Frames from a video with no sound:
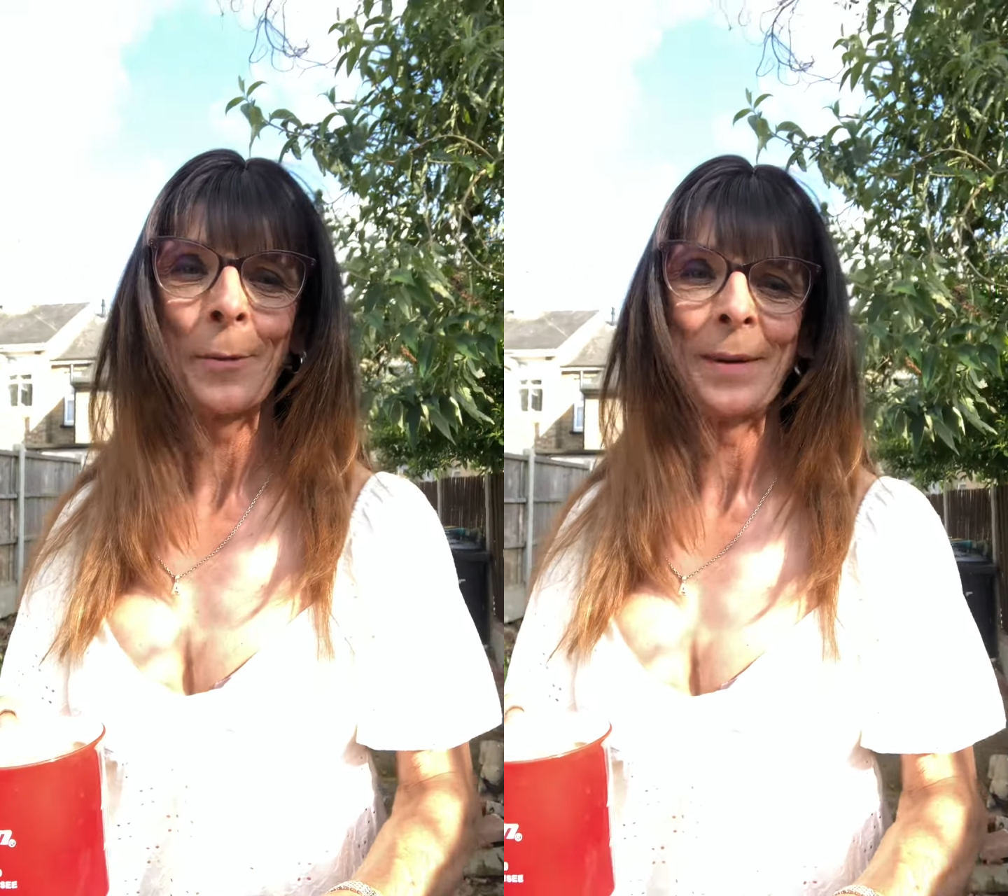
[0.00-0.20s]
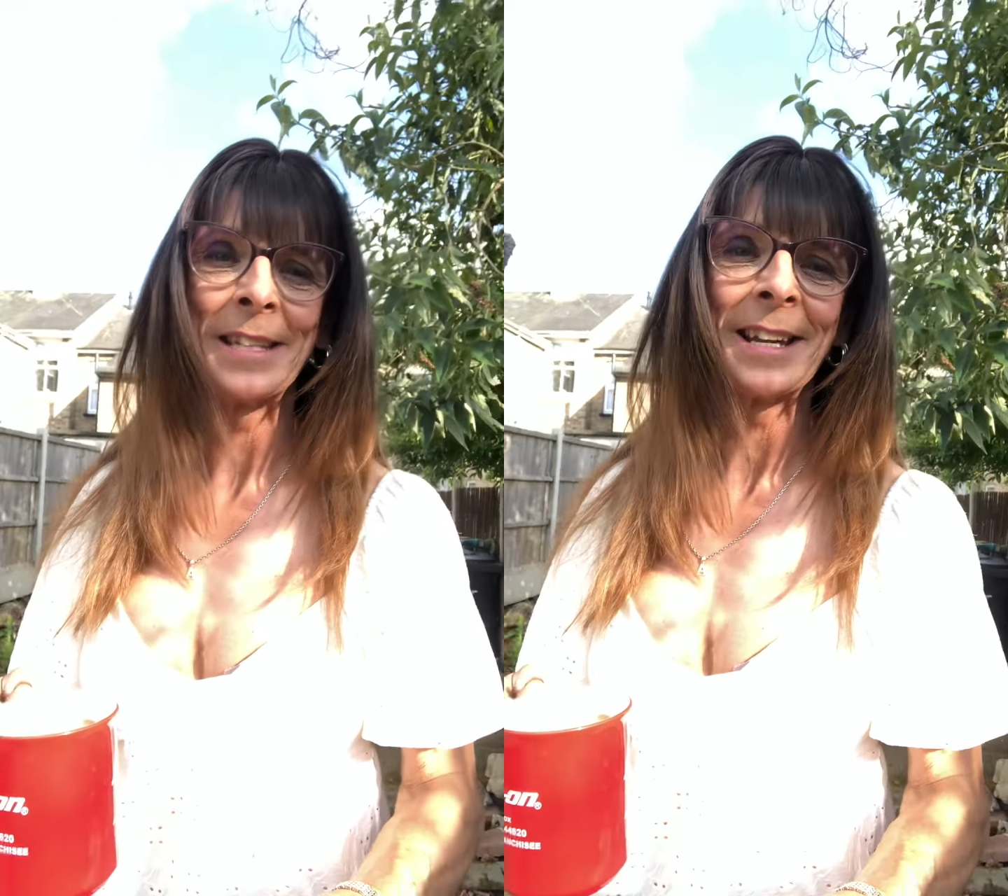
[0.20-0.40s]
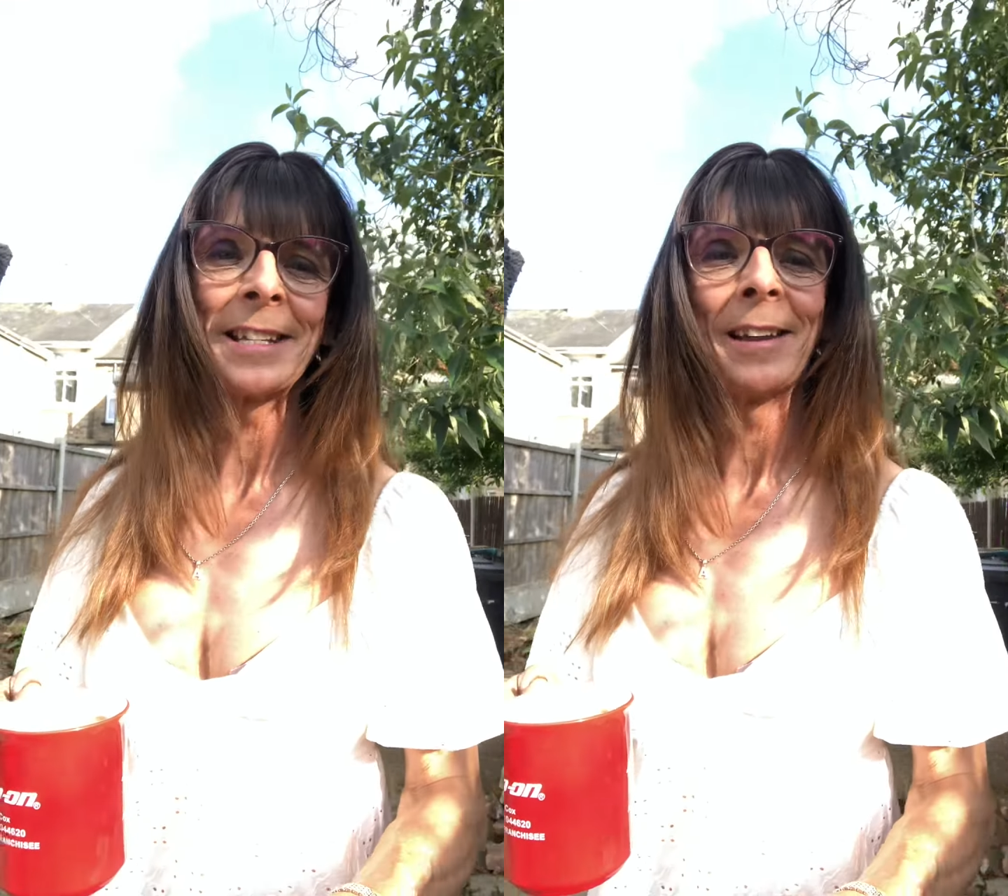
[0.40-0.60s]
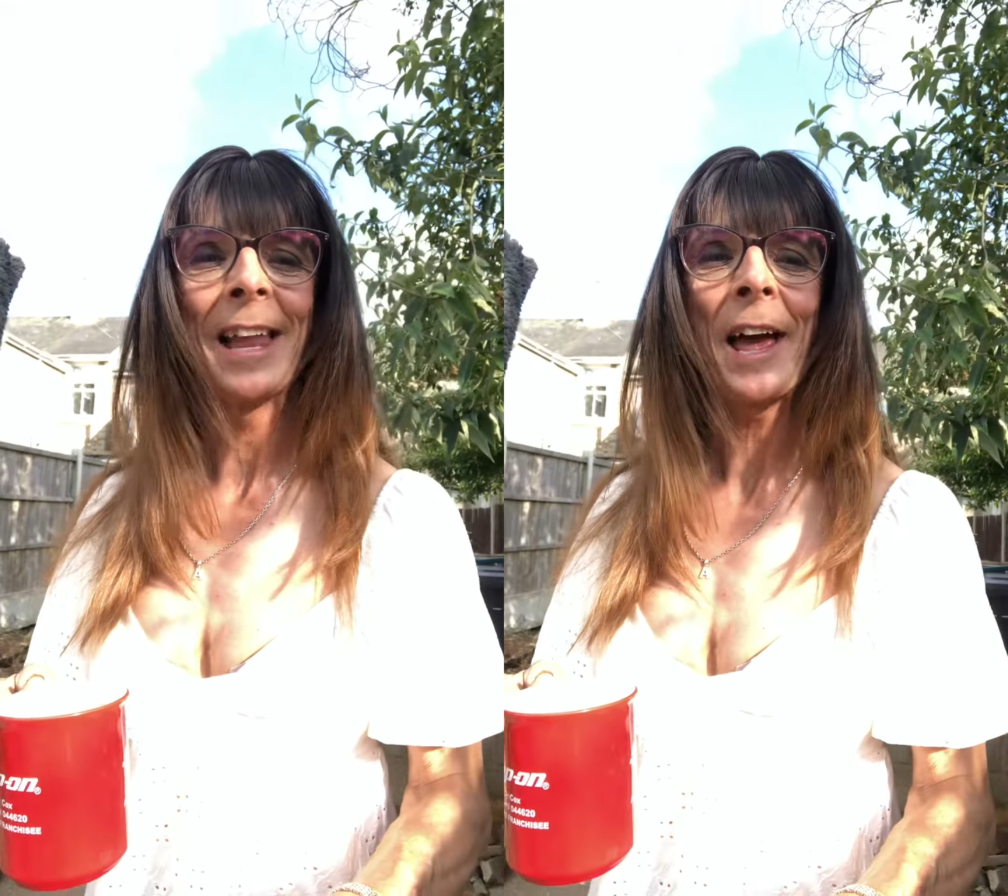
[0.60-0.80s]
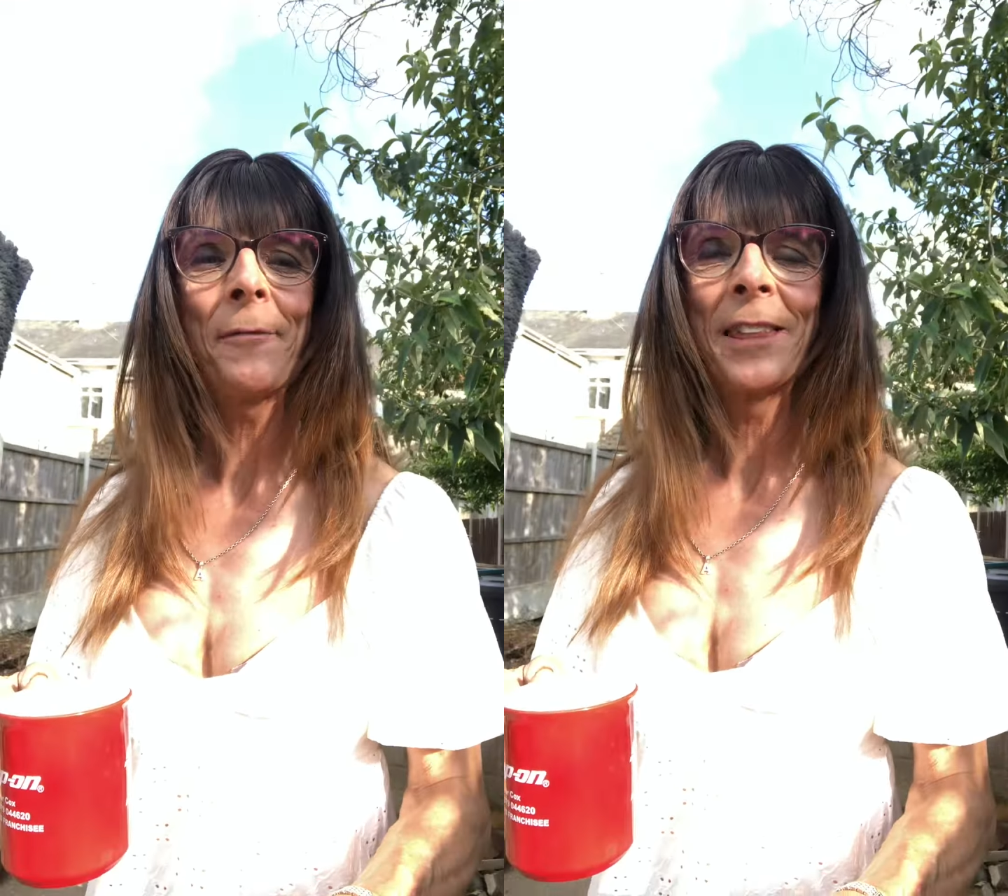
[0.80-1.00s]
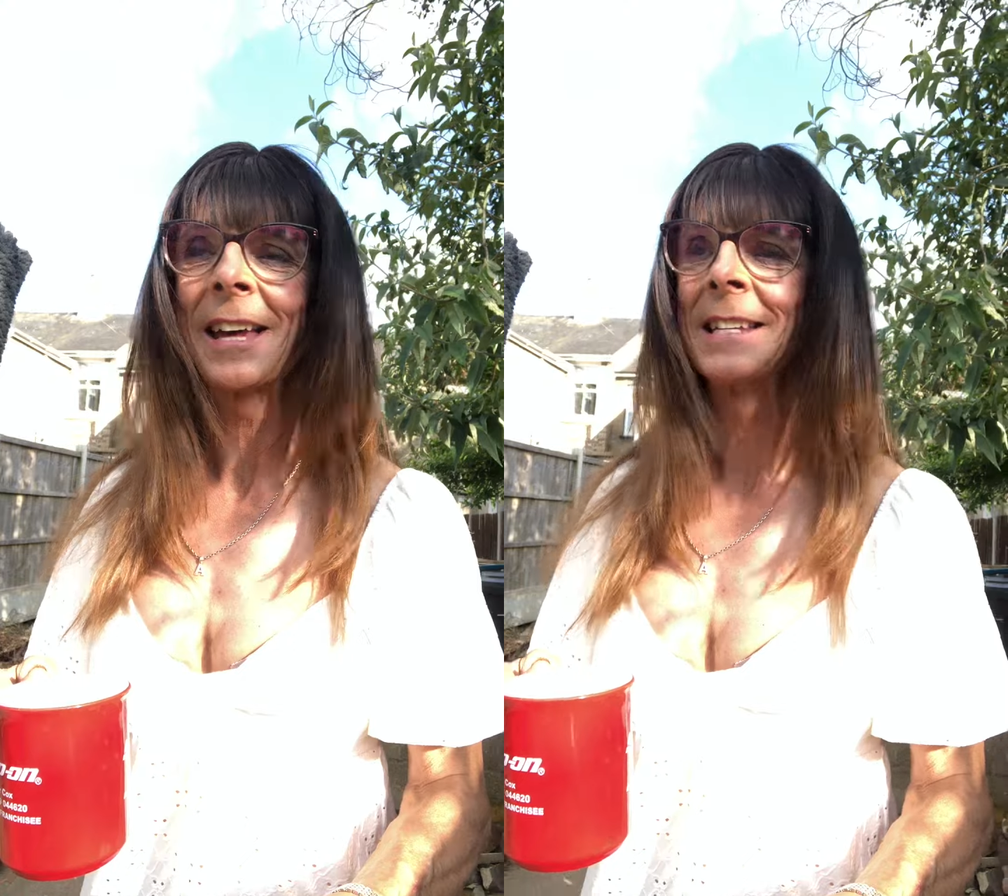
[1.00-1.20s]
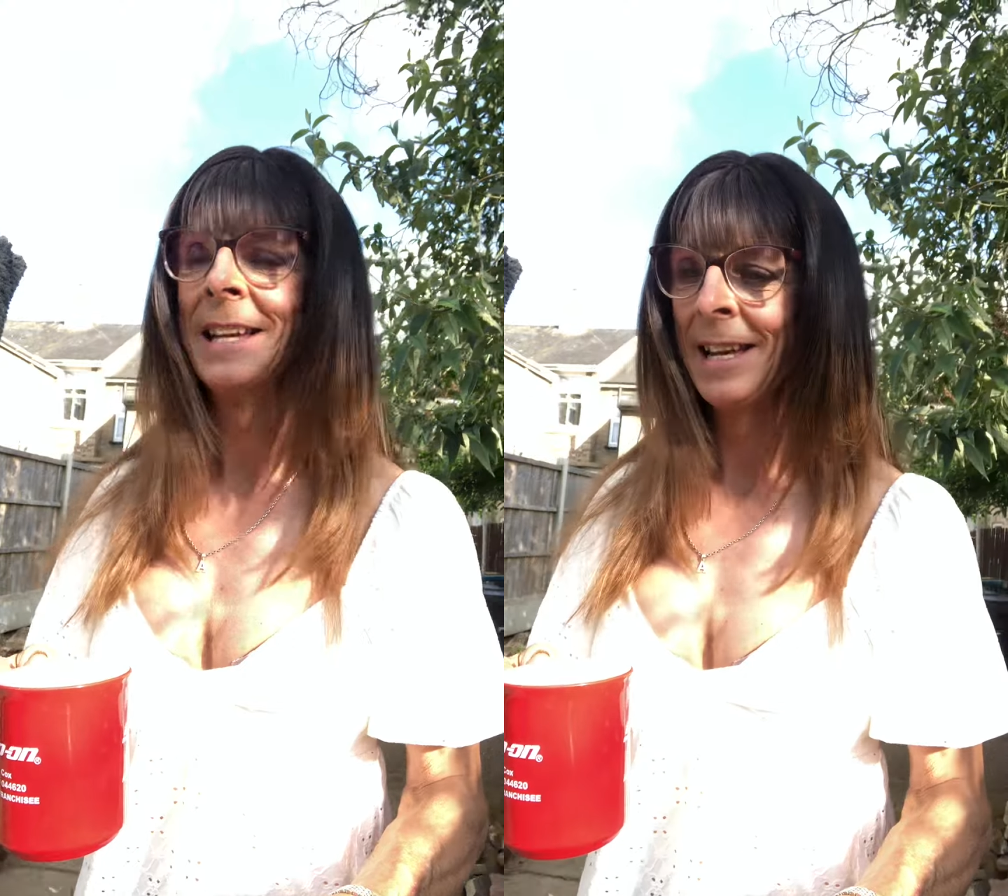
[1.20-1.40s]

that'll be done. So I'll have that.